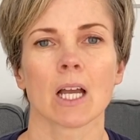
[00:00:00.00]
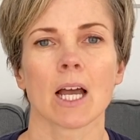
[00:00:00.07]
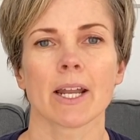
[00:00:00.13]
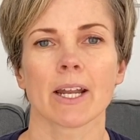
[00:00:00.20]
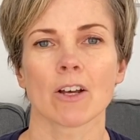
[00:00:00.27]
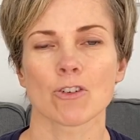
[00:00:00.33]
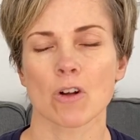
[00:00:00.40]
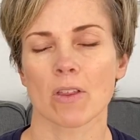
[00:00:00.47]

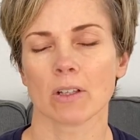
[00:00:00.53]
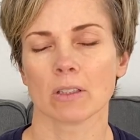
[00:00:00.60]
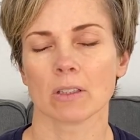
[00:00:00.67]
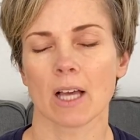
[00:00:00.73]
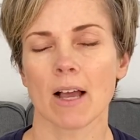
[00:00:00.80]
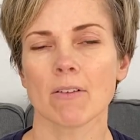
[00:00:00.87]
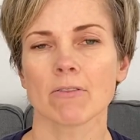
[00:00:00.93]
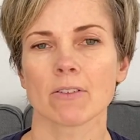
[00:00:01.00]
Now draw the
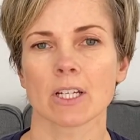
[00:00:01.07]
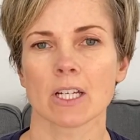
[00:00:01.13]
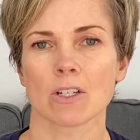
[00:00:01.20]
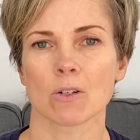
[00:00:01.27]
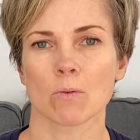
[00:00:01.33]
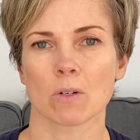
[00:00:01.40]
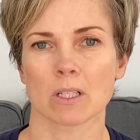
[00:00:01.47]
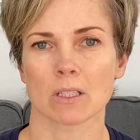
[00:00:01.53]
left knee
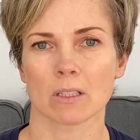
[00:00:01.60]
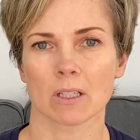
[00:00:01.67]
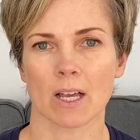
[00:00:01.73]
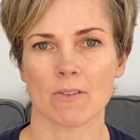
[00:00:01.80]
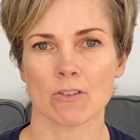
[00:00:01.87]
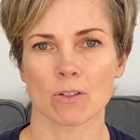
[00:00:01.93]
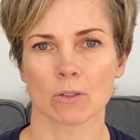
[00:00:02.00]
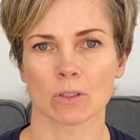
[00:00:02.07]
towards the
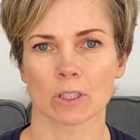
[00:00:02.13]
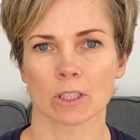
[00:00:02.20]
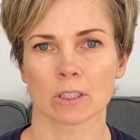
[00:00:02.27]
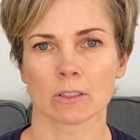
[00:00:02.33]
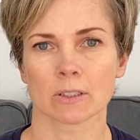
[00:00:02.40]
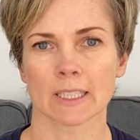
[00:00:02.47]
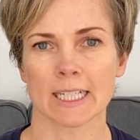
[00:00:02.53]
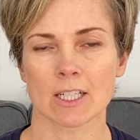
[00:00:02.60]
left shoulder.
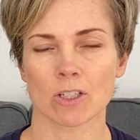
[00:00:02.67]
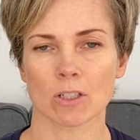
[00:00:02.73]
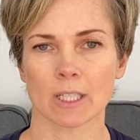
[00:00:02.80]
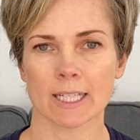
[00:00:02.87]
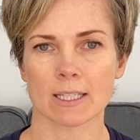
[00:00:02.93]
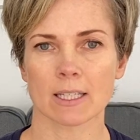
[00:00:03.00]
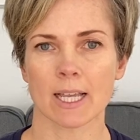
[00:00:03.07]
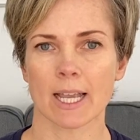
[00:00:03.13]

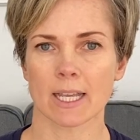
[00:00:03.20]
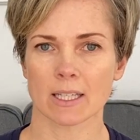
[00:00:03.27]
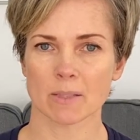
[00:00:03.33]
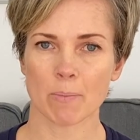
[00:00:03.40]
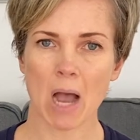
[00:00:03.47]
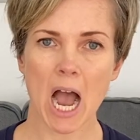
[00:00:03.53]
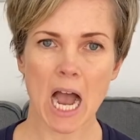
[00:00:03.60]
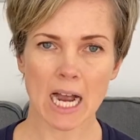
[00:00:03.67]
Interlace the hands
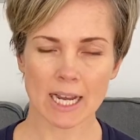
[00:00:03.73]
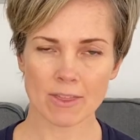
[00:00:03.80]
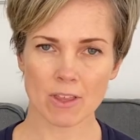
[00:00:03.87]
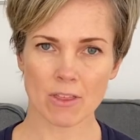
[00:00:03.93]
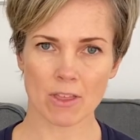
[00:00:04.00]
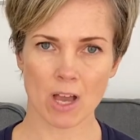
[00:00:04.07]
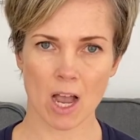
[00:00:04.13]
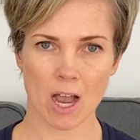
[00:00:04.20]
behind the
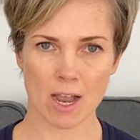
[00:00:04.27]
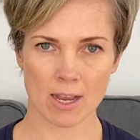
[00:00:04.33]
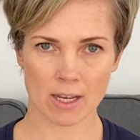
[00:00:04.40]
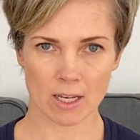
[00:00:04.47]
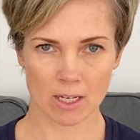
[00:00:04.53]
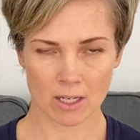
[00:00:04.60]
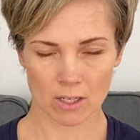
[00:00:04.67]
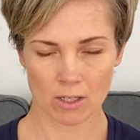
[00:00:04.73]
thigh.
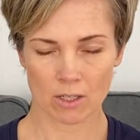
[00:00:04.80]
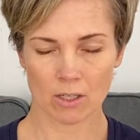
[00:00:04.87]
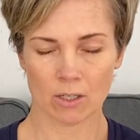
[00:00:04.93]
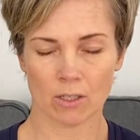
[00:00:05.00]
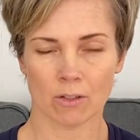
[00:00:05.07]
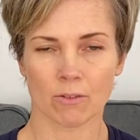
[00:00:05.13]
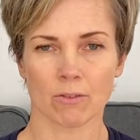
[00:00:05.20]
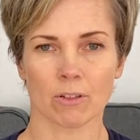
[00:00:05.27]

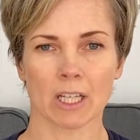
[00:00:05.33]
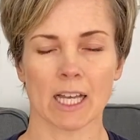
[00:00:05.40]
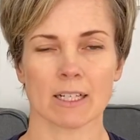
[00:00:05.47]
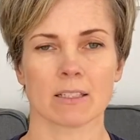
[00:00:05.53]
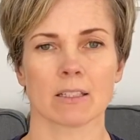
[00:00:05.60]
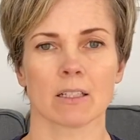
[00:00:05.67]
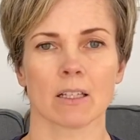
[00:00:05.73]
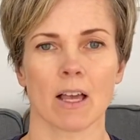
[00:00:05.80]

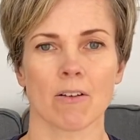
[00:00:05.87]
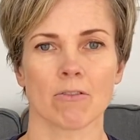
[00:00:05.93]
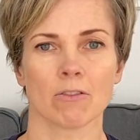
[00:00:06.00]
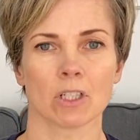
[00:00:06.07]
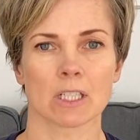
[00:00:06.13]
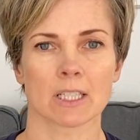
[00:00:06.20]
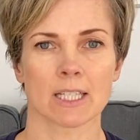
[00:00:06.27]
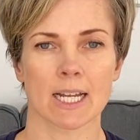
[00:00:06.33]
Flex the left
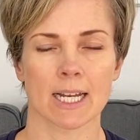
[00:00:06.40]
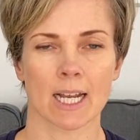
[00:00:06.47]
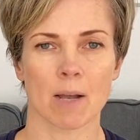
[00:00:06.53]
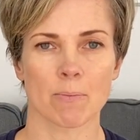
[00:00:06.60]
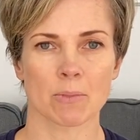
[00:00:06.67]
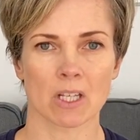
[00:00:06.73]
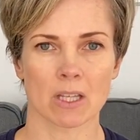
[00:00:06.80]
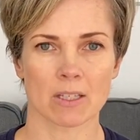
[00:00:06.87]
foot, sending up
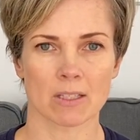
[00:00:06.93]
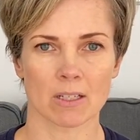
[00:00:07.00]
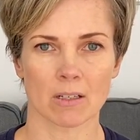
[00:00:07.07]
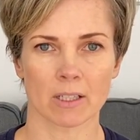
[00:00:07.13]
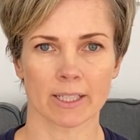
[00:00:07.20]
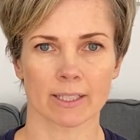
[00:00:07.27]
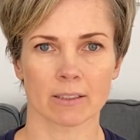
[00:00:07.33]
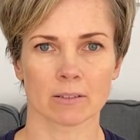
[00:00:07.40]
to the
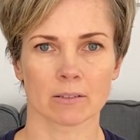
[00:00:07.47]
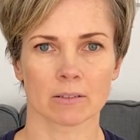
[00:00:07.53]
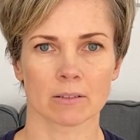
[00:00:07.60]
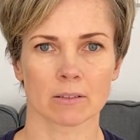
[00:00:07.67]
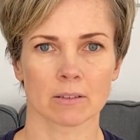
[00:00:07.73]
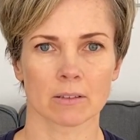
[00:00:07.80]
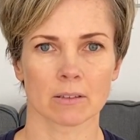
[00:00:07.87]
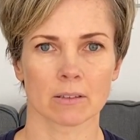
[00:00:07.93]
ceiling.
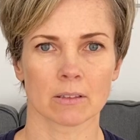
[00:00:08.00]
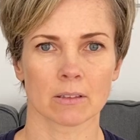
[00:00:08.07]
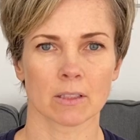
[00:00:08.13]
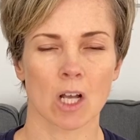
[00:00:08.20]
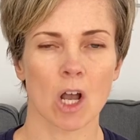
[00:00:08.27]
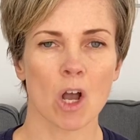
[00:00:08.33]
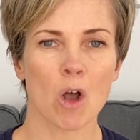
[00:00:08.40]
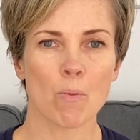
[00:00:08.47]

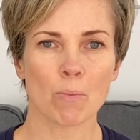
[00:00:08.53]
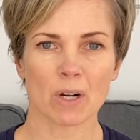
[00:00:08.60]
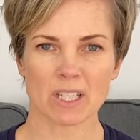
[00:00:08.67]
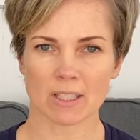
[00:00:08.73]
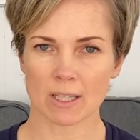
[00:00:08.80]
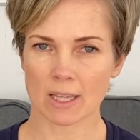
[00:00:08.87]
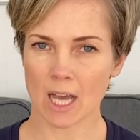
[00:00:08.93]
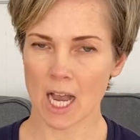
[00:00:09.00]
Press the
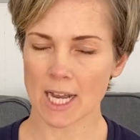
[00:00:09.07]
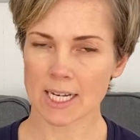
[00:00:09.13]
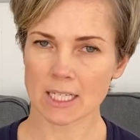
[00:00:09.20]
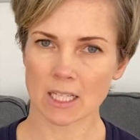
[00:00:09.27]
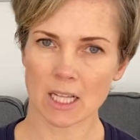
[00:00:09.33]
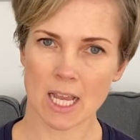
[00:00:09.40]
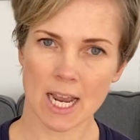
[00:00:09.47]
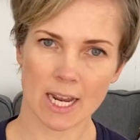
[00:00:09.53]
thigh into
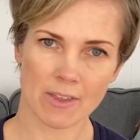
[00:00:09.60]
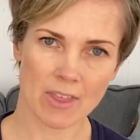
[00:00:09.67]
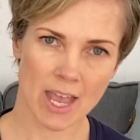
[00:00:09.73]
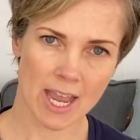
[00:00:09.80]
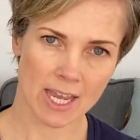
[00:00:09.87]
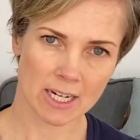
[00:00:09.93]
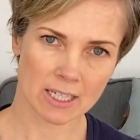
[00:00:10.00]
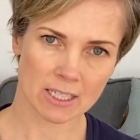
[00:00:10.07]
the hand
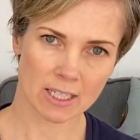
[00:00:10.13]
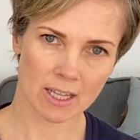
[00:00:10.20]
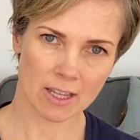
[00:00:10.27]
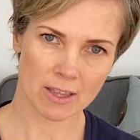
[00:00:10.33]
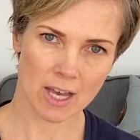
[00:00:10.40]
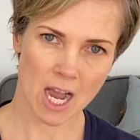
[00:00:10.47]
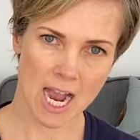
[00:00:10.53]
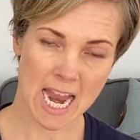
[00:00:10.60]
into the
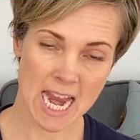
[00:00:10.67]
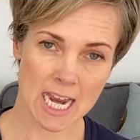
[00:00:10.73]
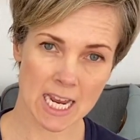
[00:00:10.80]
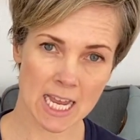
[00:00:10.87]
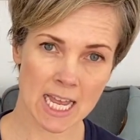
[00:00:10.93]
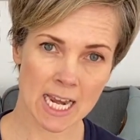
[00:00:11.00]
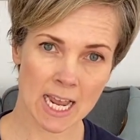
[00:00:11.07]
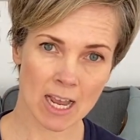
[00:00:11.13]
thigh.
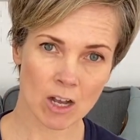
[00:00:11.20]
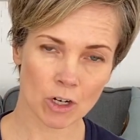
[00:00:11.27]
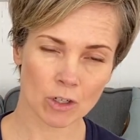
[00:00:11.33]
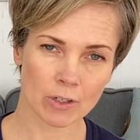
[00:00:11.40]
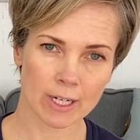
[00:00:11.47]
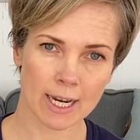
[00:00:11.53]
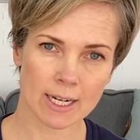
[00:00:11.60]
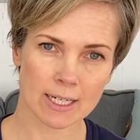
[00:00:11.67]
Inhale,
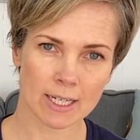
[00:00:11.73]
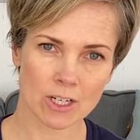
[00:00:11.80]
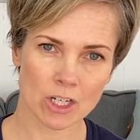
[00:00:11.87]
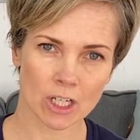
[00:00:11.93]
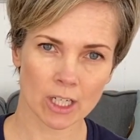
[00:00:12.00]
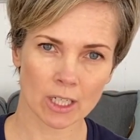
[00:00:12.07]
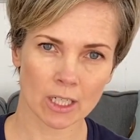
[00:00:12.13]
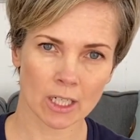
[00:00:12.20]
create tension.